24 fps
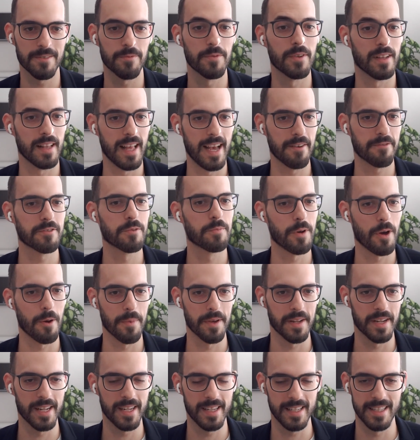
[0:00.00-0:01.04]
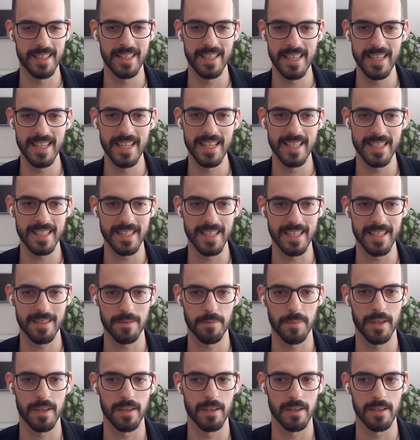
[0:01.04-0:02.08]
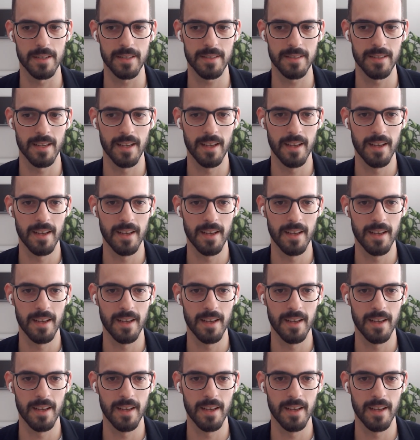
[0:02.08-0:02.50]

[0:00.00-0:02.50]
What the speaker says: we'll have to permanently delist it because